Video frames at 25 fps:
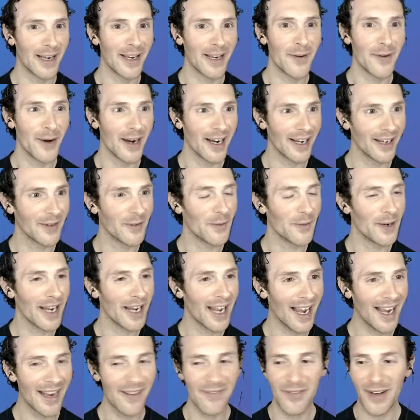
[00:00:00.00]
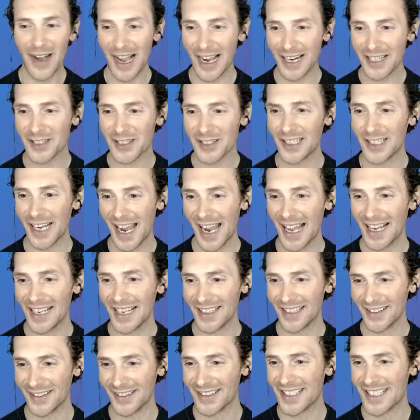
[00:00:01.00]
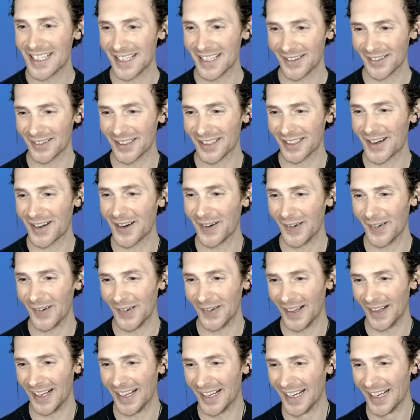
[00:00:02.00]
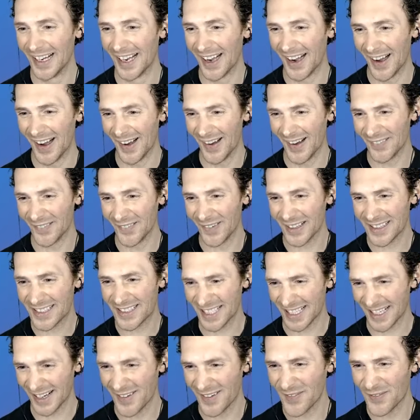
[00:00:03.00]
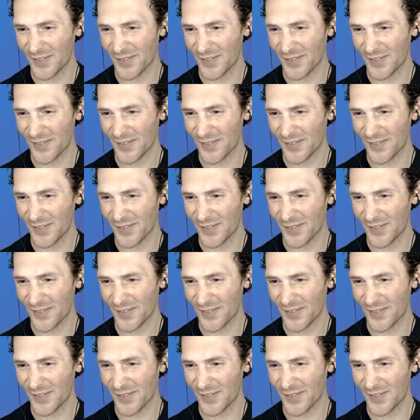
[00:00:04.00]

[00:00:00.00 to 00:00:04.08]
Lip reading: the way, we have actually Elliot here on the call. I'm watching on